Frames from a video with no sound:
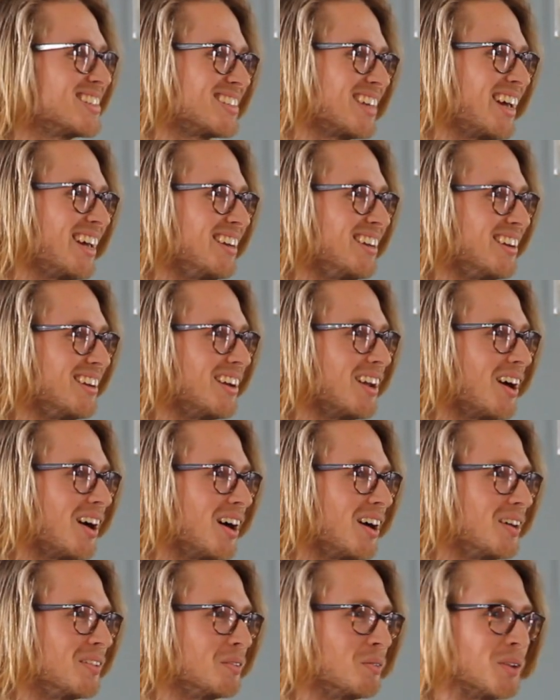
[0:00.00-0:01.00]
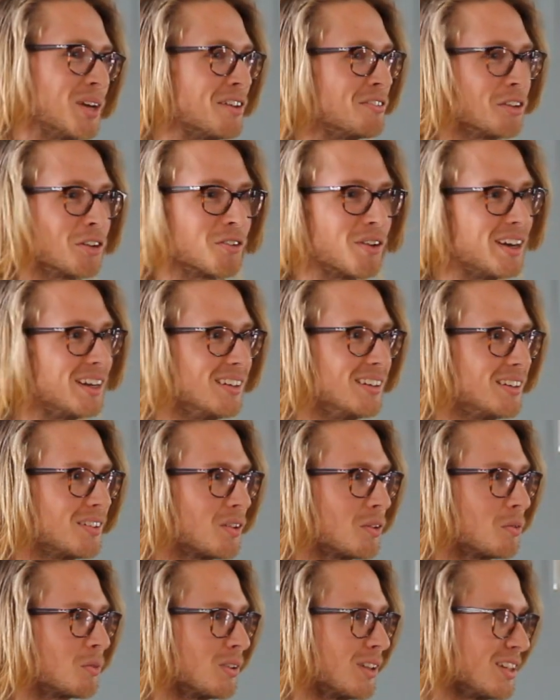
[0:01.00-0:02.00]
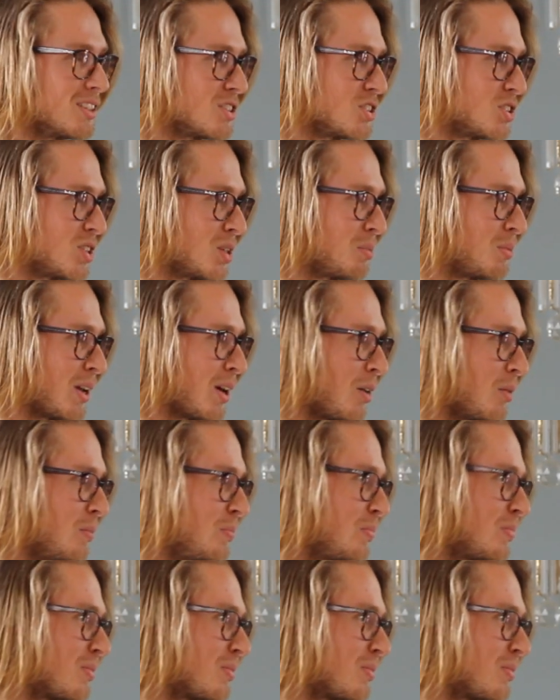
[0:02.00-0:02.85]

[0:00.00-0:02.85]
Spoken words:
said, we have a great relationship now.